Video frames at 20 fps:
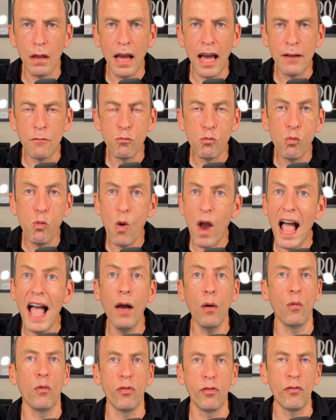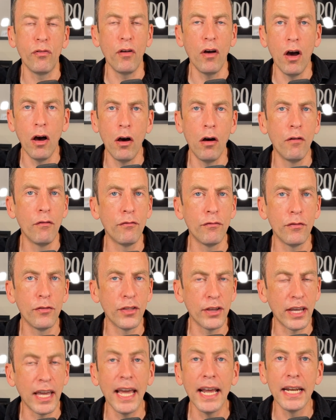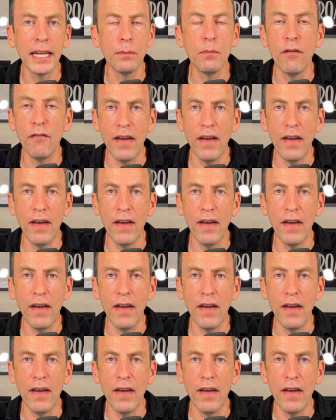and wealth of the kingdom